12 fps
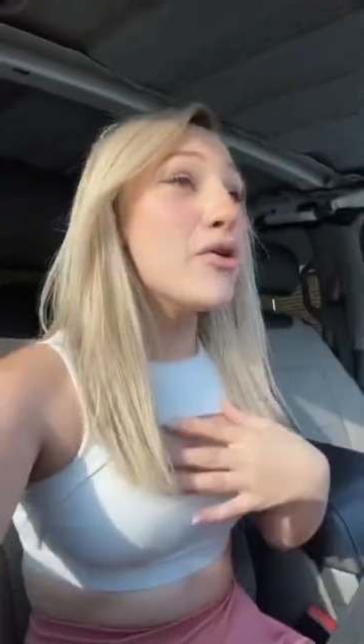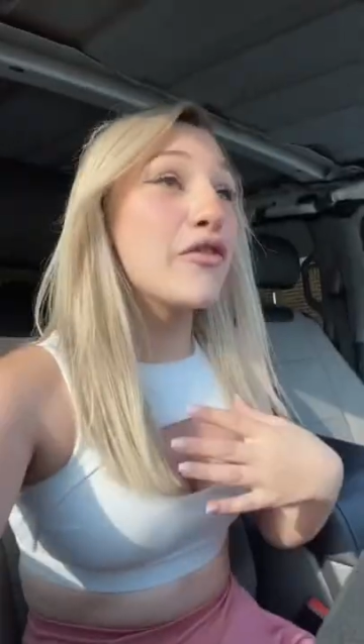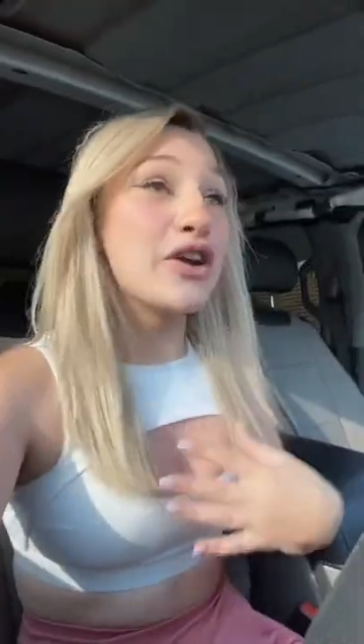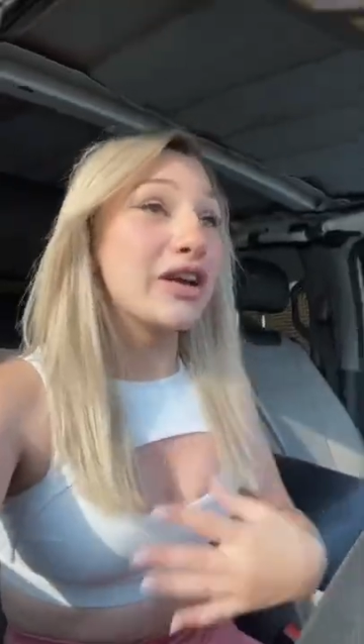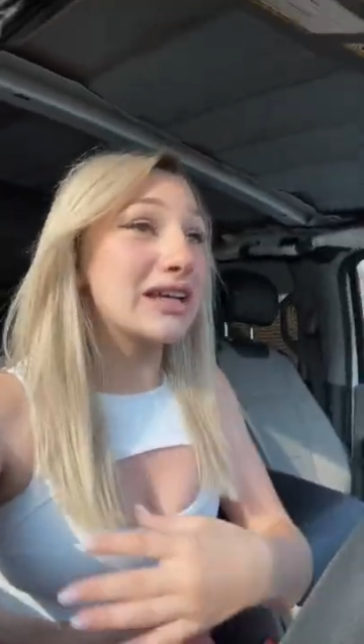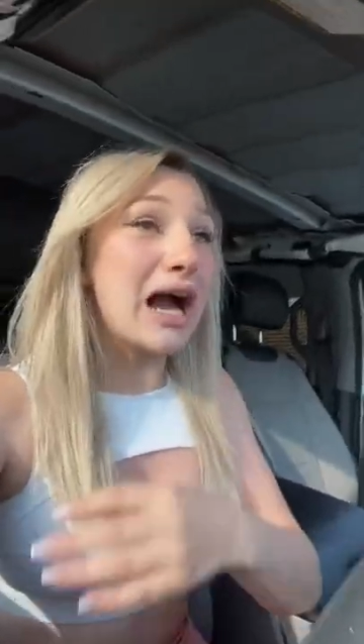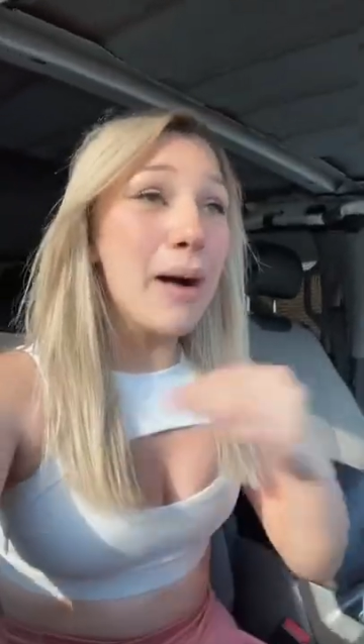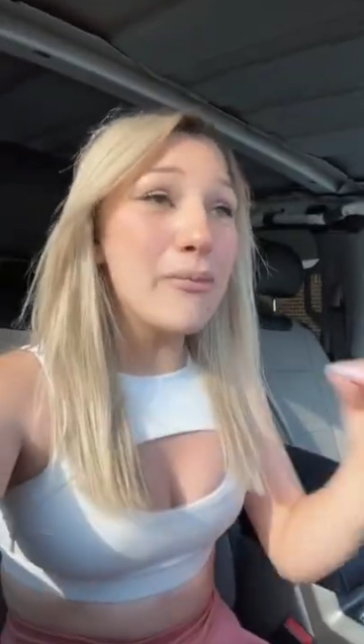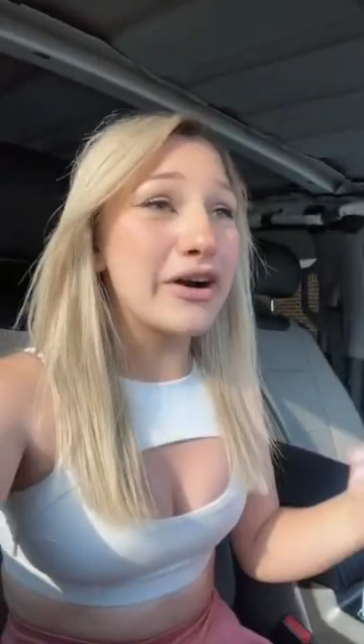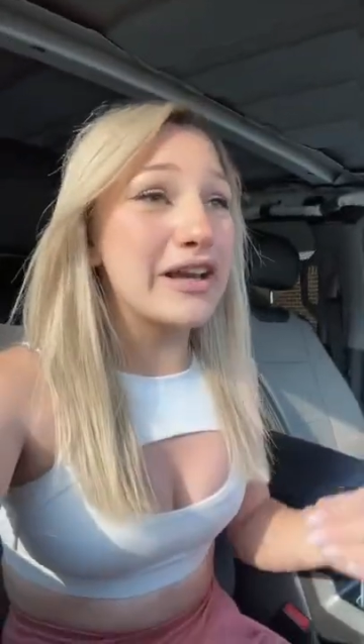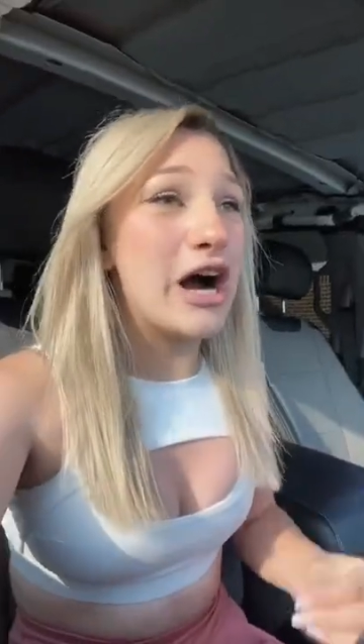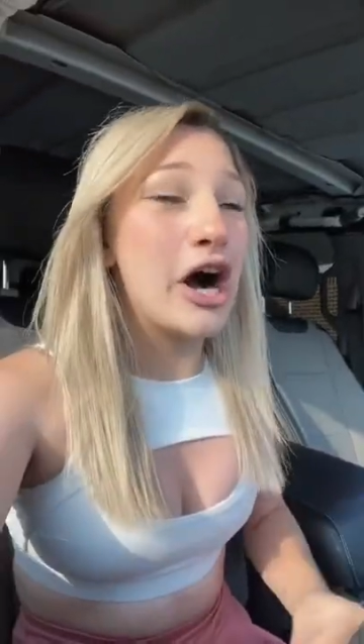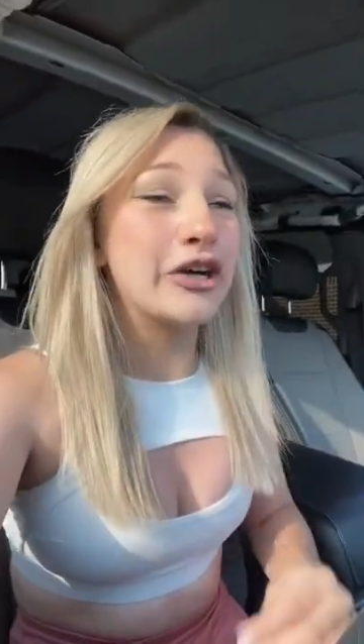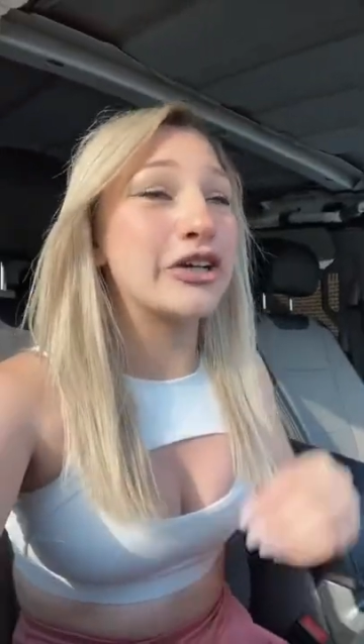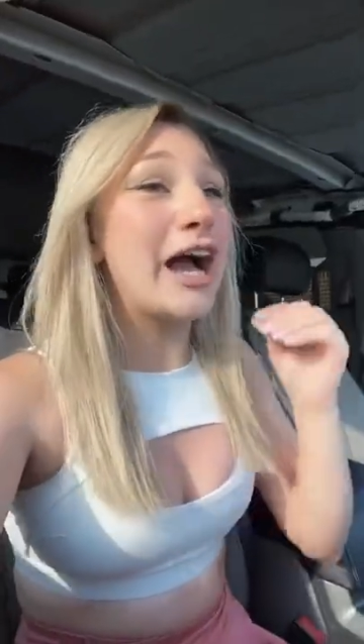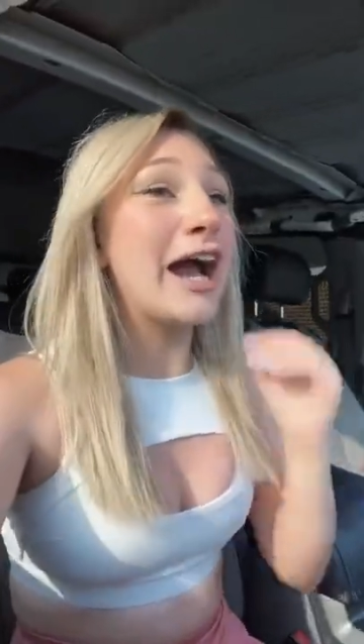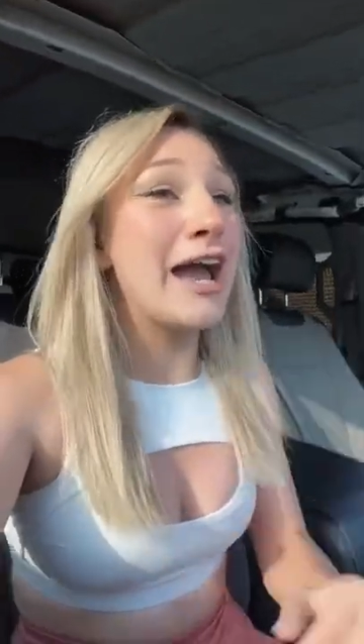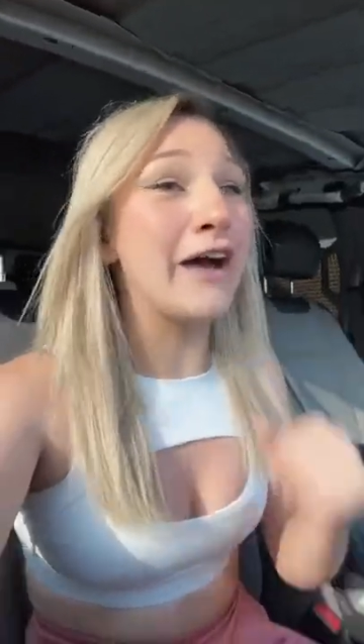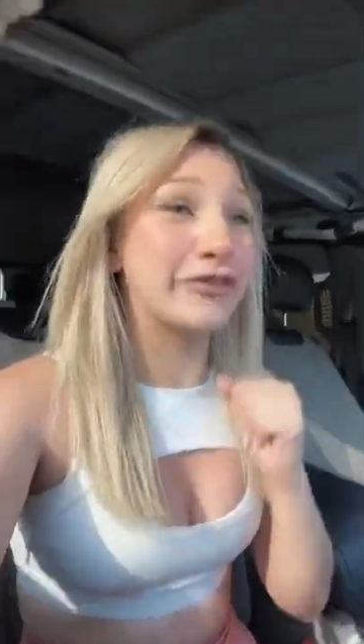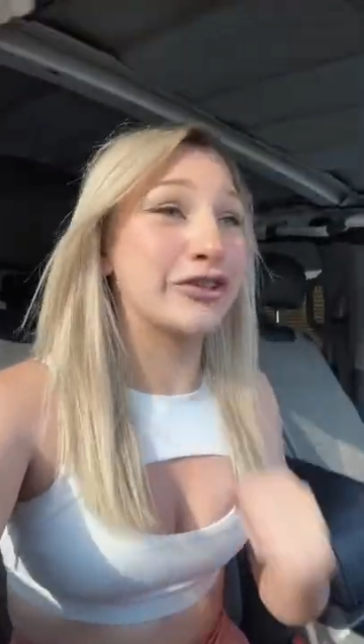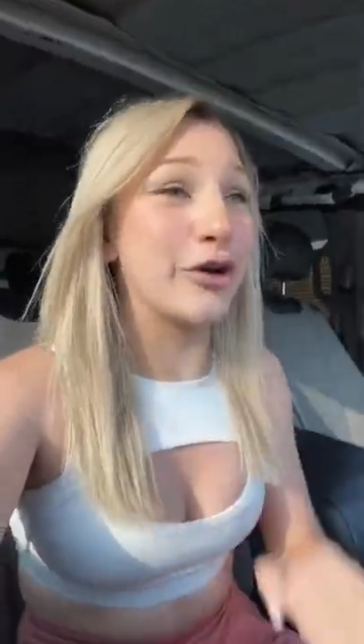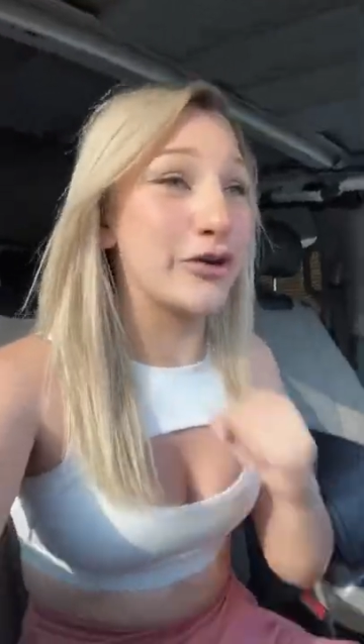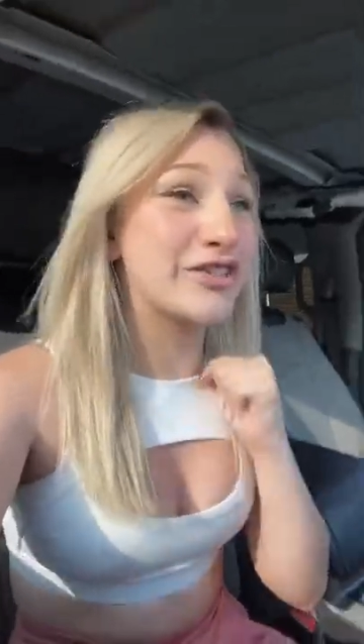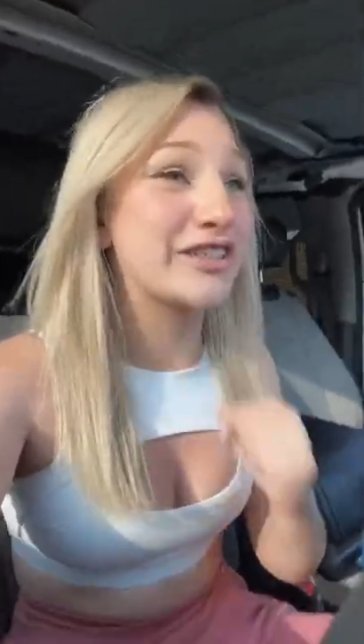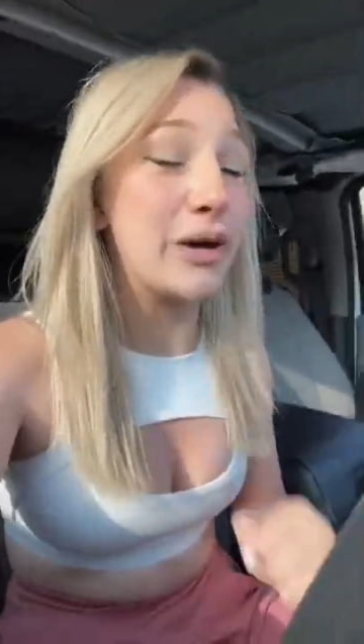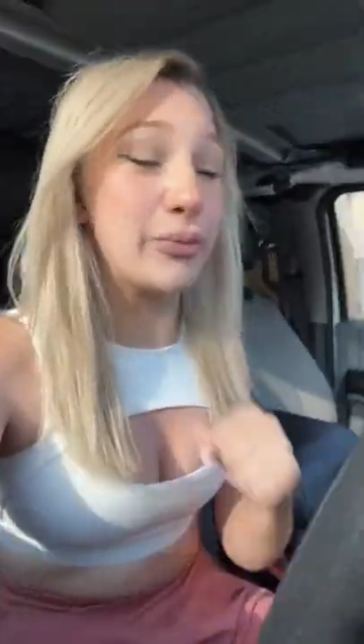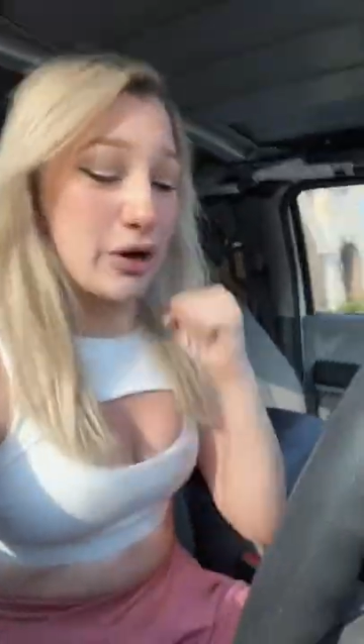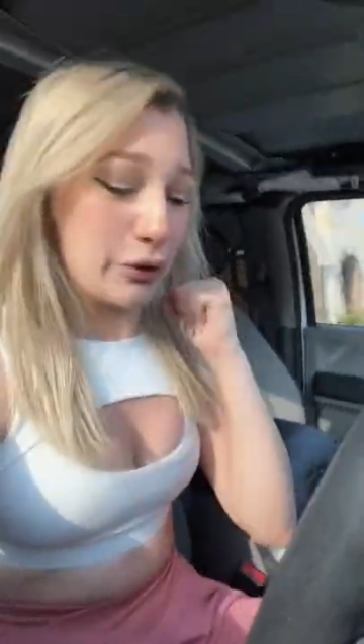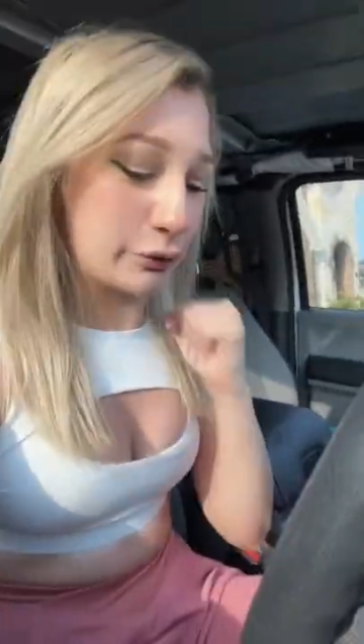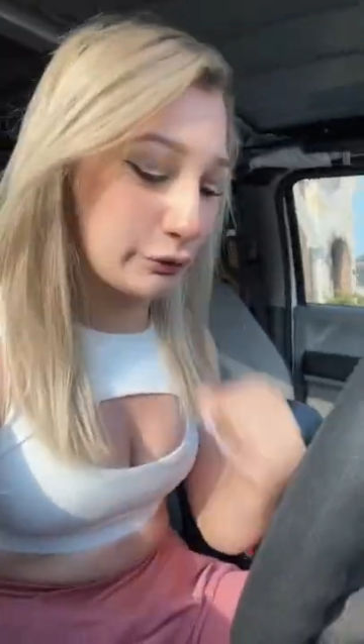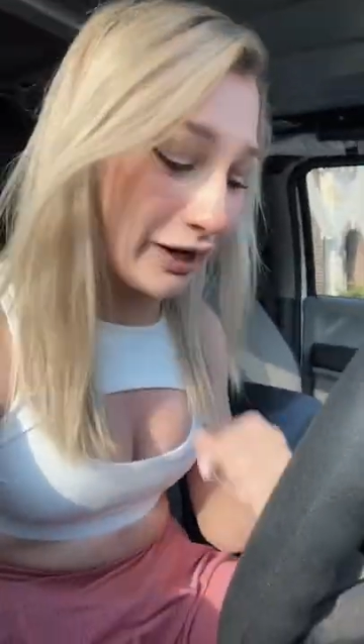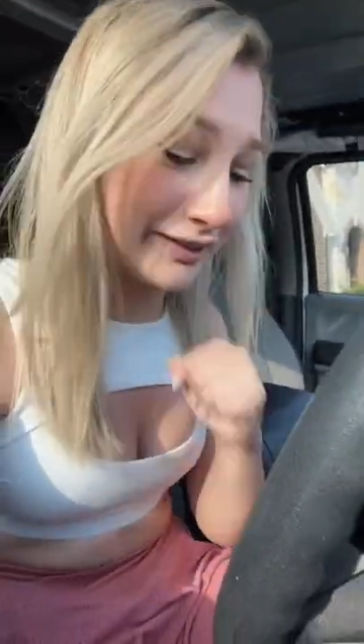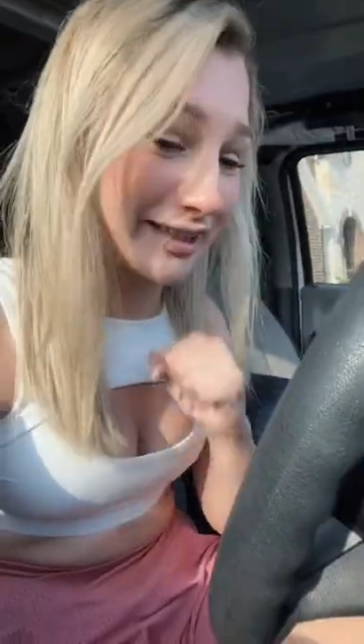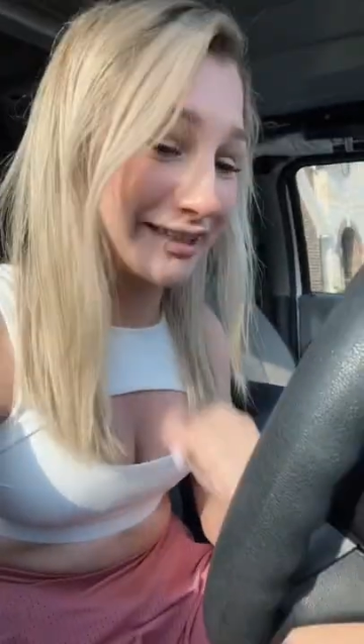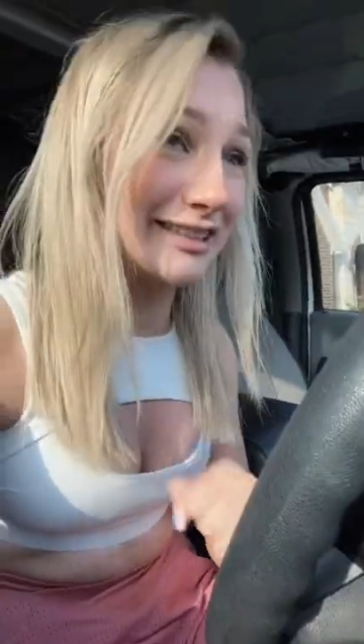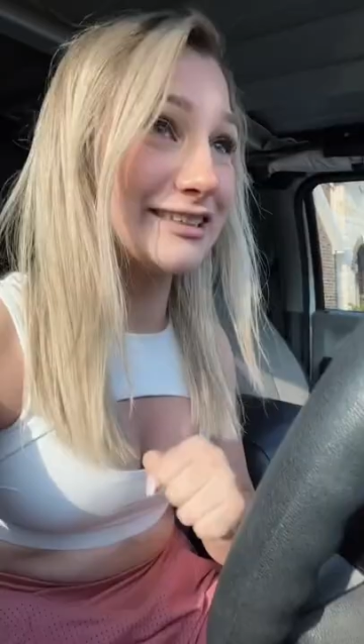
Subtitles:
I'm over here like, I'm already hungry. I have to go to Subway right this